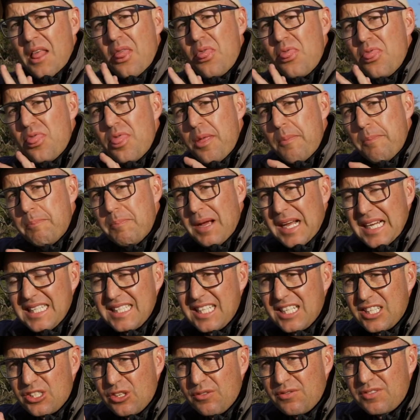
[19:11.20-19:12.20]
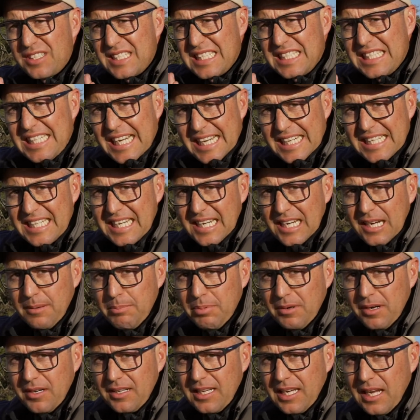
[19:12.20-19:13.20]
the basics of setting
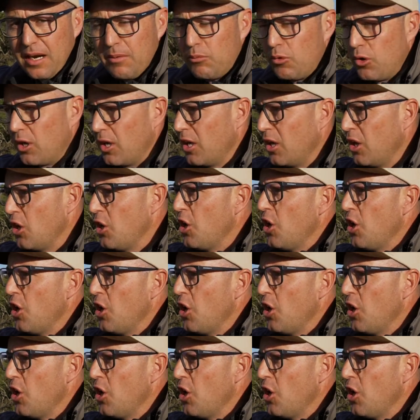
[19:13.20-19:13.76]
up our camera,